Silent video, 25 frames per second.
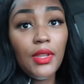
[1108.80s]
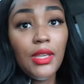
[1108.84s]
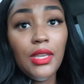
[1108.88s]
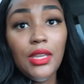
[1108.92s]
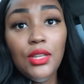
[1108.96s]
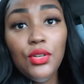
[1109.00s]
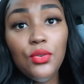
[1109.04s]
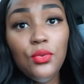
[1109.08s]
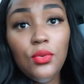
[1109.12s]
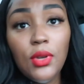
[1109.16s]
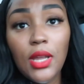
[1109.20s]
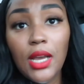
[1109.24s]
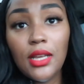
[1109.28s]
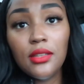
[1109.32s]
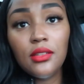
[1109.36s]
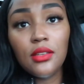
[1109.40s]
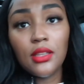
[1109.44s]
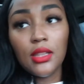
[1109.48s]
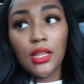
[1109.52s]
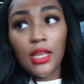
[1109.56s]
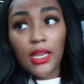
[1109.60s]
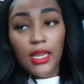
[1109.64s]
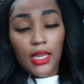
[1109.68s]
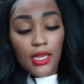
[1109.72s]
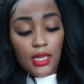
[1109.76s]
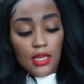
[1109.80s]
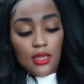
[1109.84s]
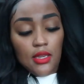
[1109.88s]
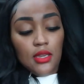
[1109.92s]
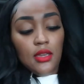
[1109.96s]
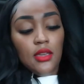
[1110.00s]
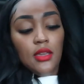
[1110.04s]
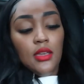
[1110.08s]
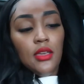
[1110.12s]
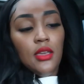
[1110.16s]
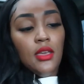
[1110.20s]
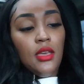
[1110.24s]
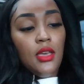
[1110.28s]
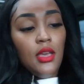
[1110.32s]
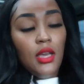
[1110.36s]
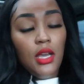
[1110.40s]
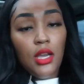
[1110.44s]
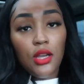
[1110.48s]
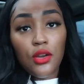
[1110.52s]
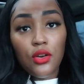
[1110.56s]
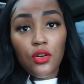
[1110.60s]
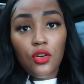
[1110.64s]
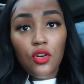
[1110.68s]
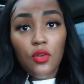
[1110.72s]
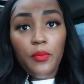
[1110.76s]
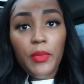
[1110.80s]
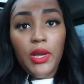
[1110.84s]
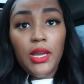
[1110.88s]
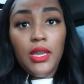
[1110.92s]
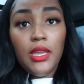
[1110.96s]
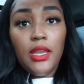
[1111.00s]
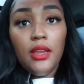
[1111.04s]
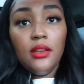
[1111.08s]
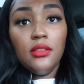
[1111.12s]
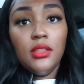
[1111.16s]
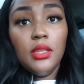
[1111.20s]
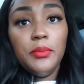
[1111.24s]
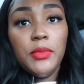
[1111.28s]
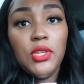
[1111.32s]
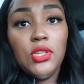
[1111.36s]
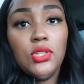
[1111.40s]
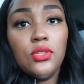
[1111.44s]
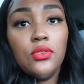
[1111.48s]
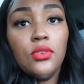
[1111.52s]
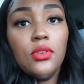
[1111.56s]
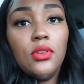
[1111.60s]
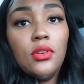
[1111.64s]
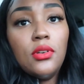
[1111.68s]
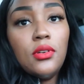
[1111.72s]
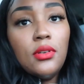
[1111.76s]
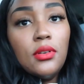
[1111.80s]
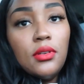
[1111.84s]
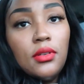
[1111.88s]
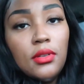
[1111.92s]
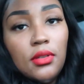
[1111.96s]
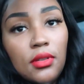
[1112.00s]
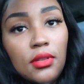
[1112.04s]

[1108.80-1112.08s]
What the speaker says: They do not look like I curl my hair. Let me show y'all.